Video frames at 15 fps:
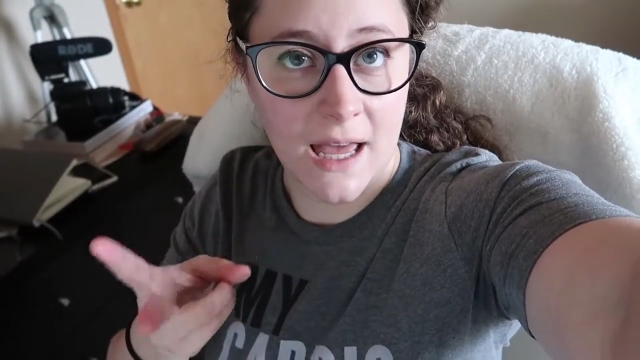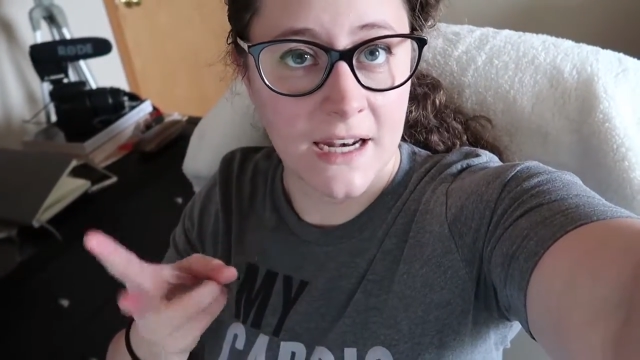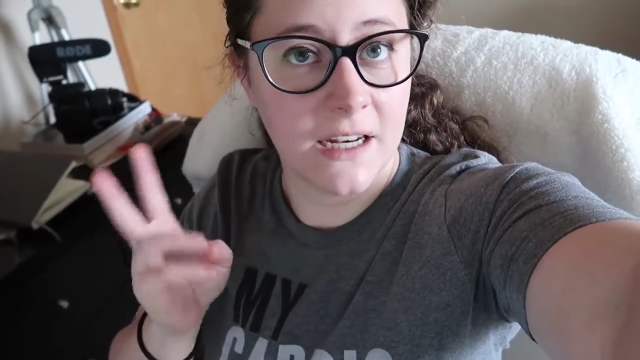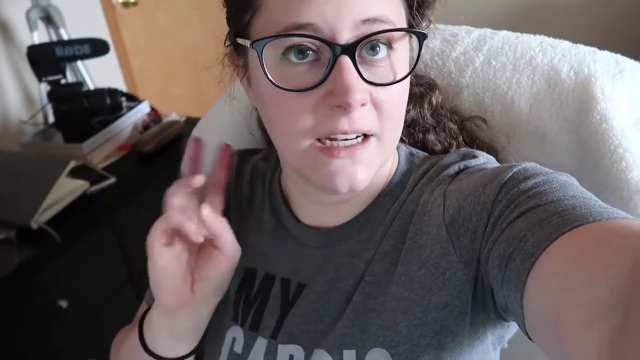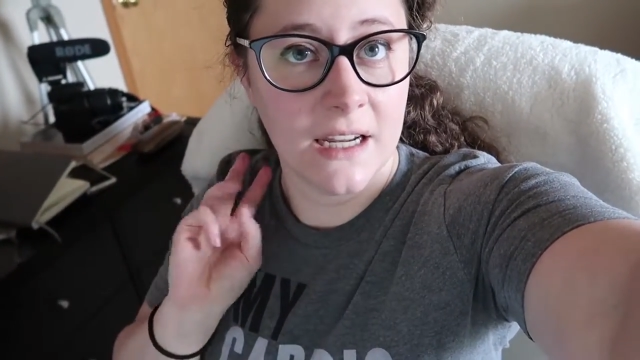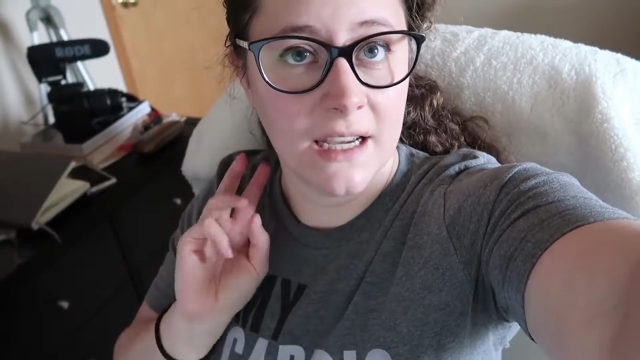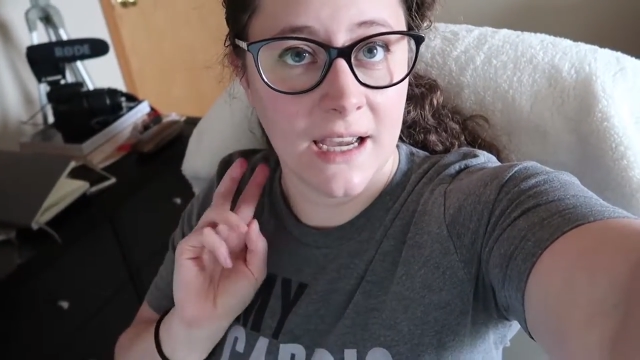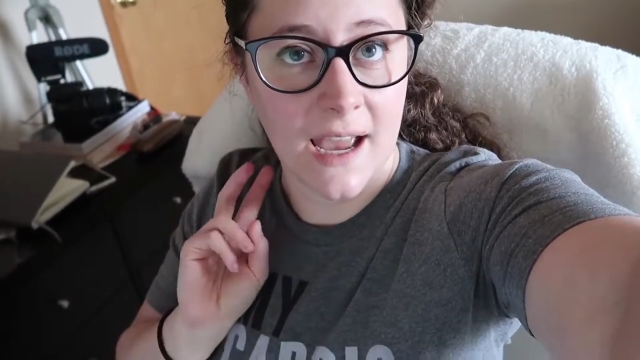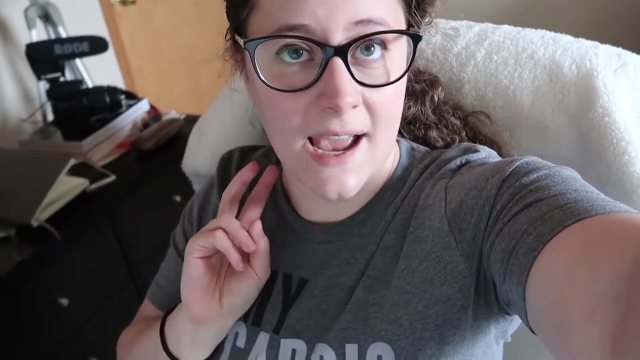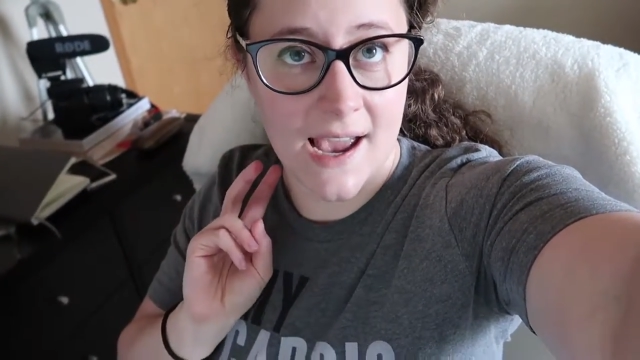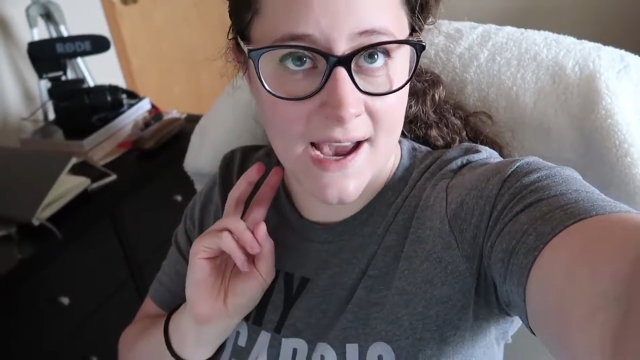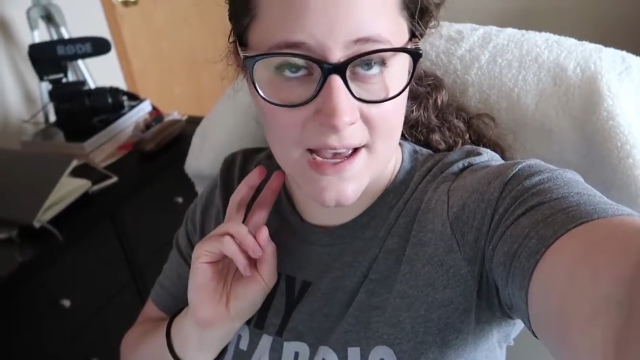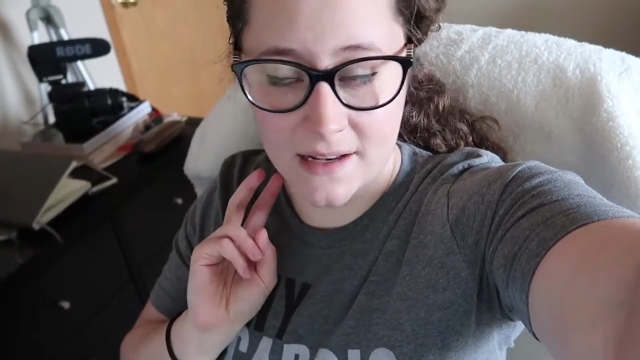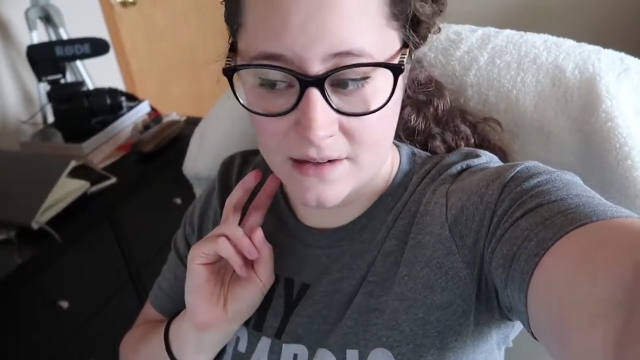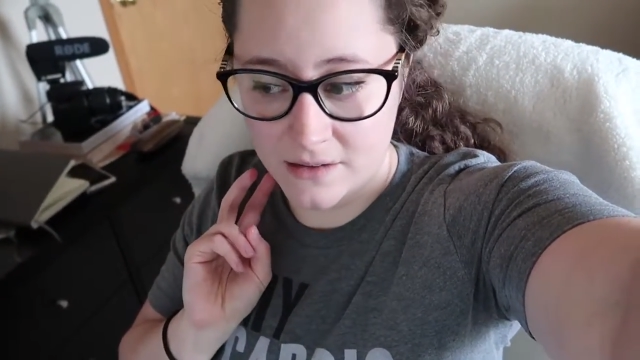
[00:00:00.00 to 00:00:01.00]
editing
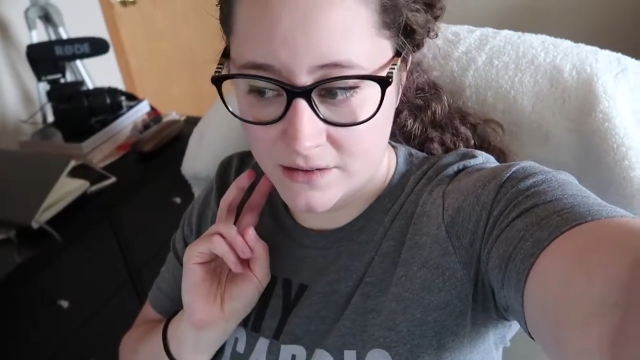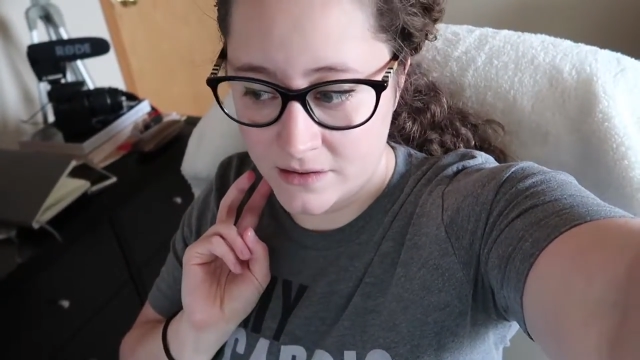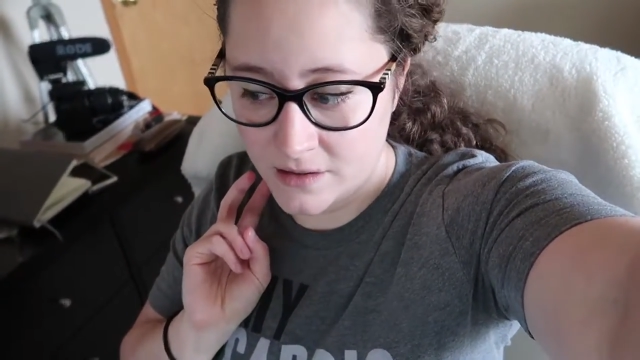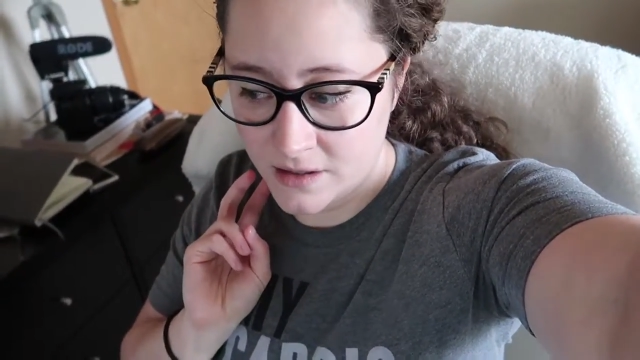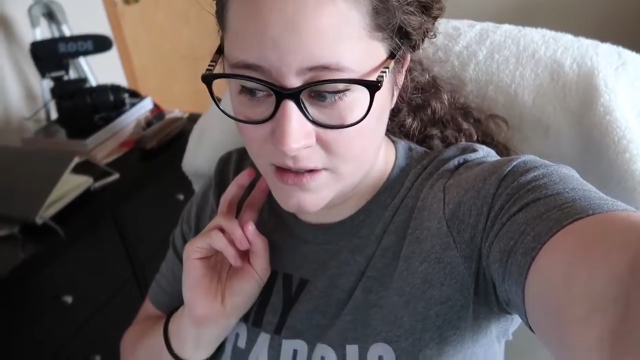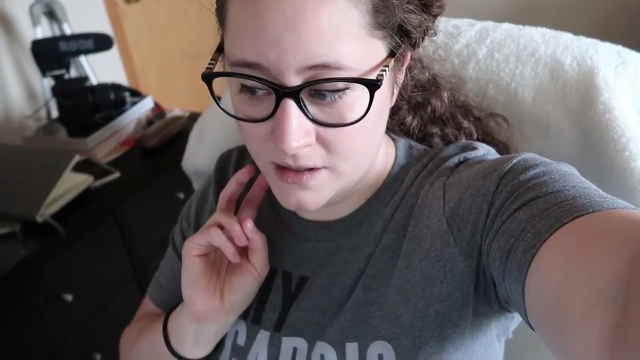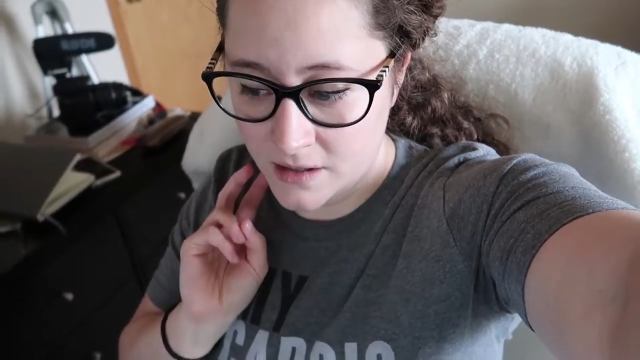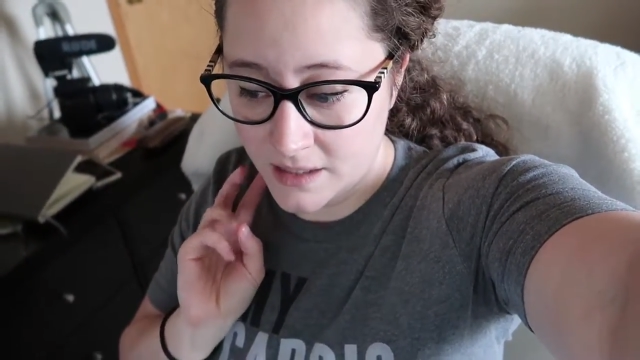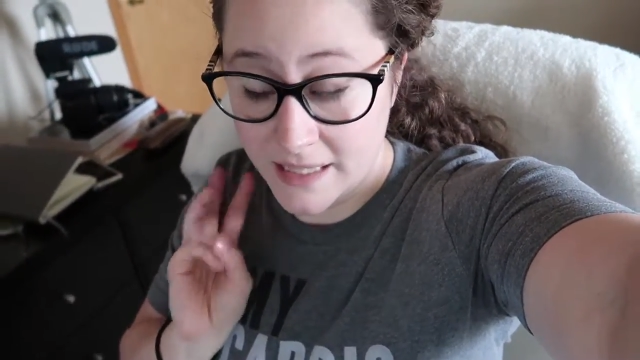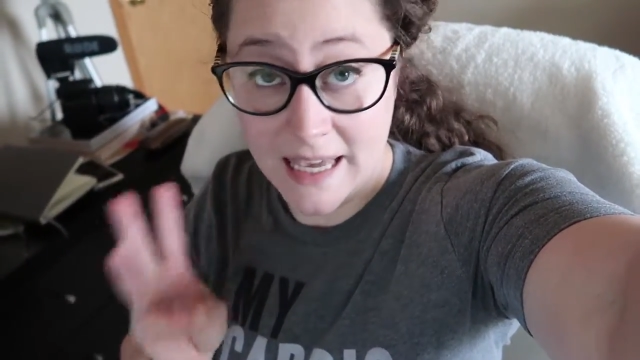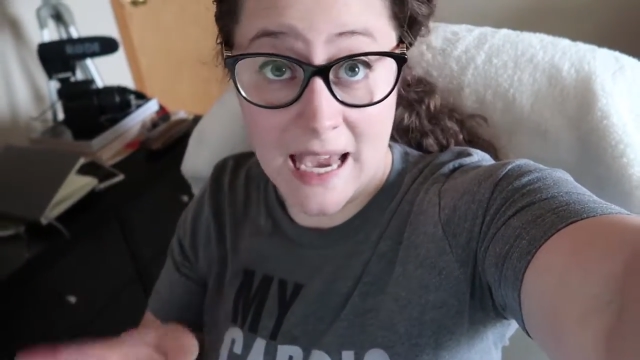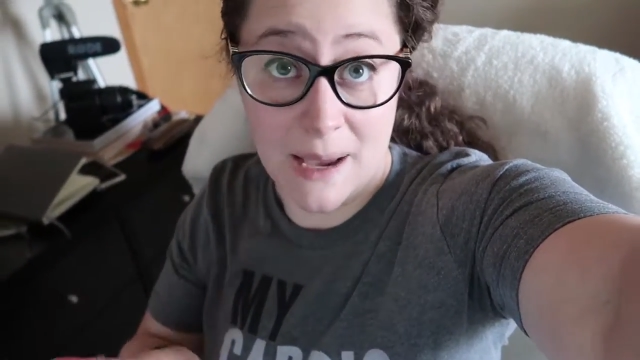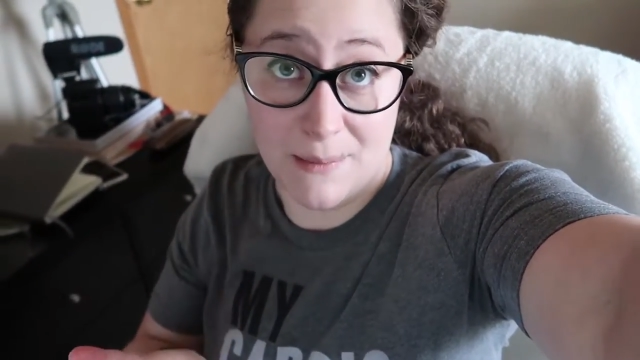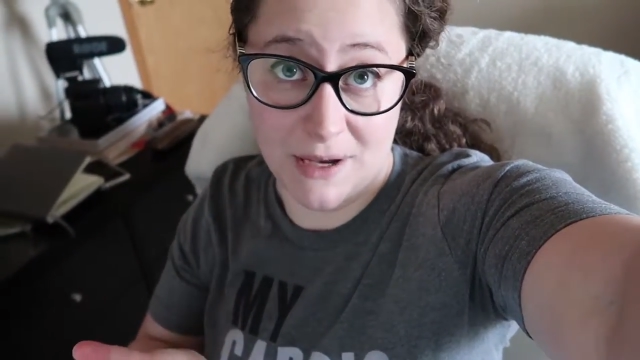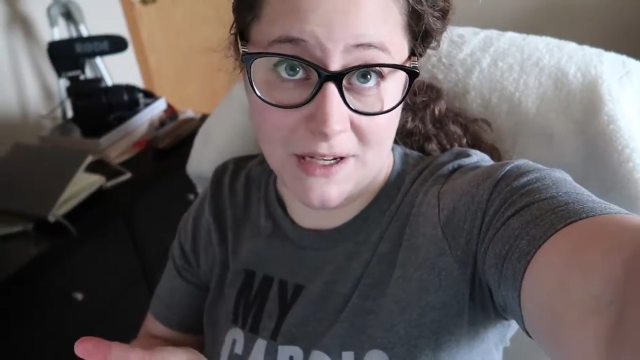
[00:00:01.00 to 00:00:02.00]
and
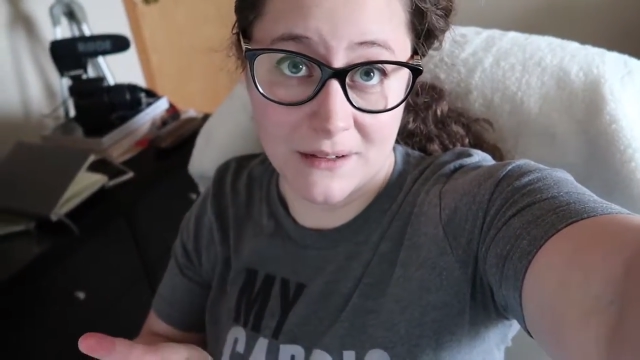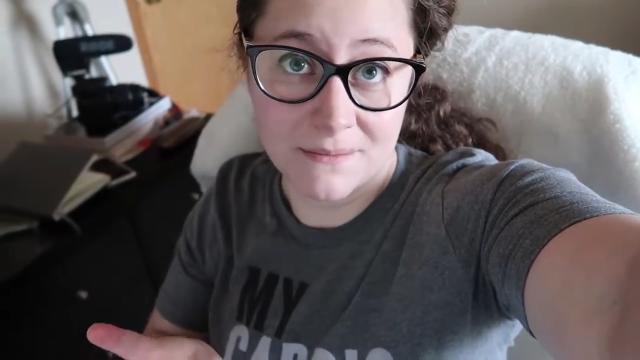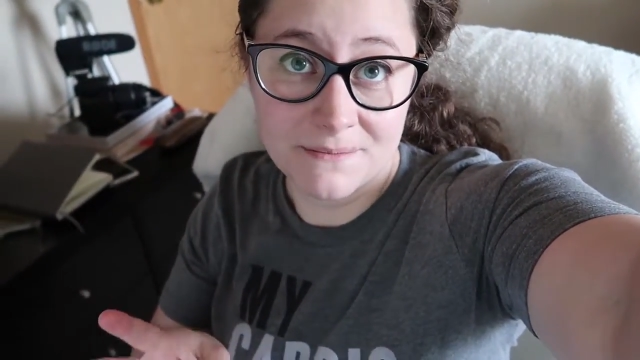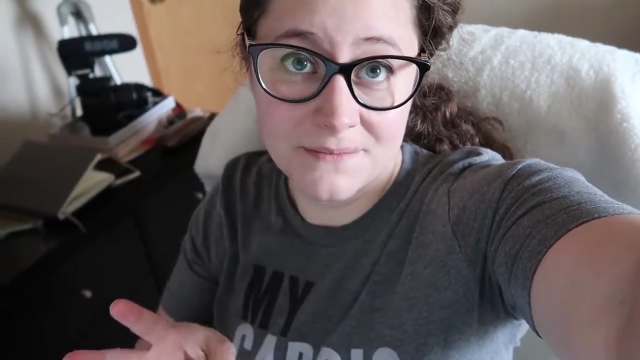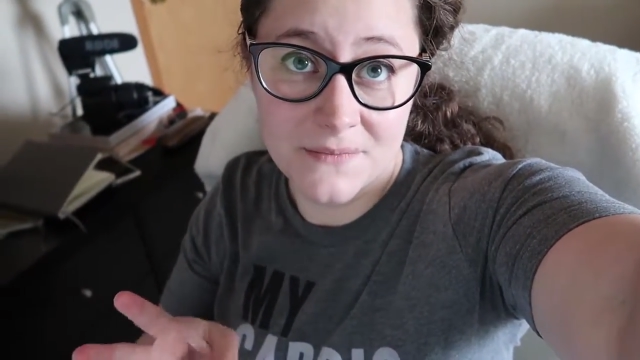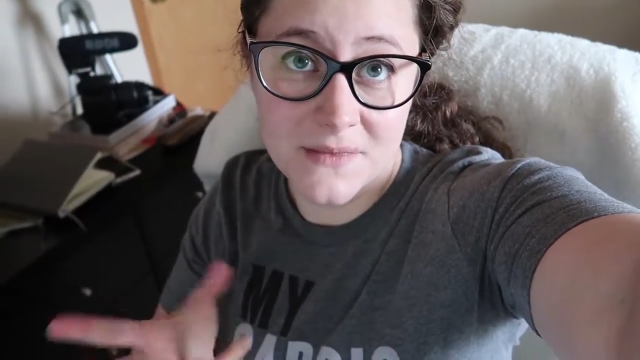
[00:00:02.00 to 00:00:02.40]
gaming.